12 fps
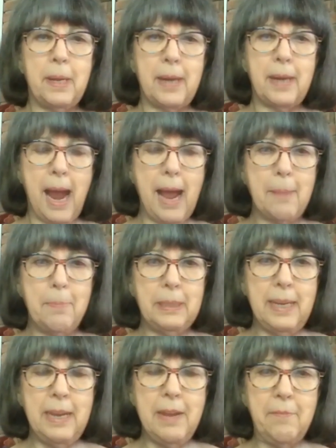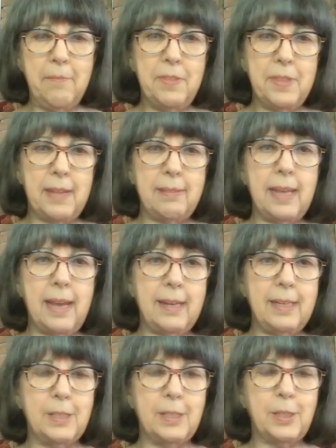But I believe that
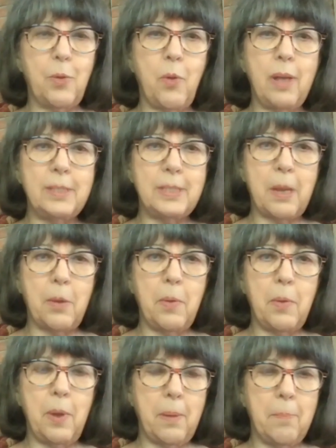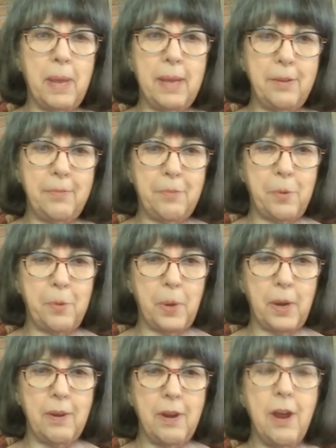that is also a
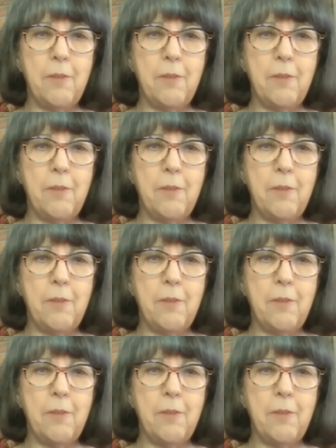metaphor